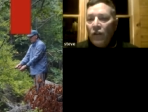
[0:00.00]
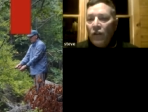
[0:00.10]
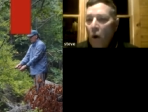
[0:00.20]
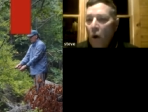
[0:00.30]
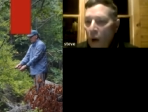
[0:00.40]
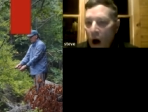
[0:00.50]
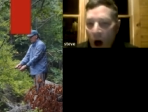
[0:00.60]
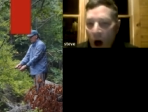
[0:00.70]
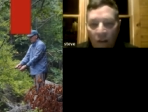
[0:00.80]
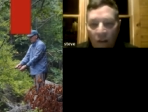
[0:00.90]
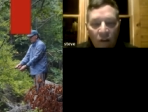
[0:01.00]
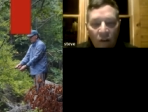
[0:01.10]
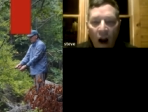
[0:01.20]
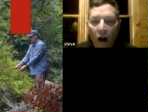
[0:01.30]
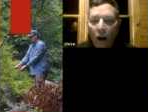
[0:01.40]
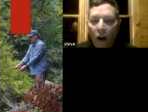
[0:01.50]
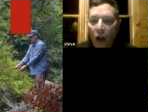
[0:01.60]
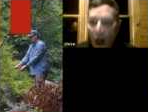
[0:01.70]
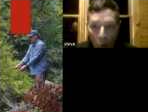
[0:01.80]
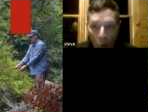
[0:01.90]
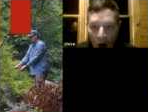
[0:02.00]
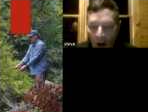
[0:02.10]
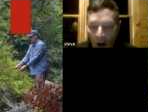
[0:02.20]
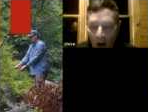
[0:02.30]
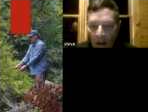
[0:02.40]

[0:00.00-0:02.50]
So ponds are a lot of work.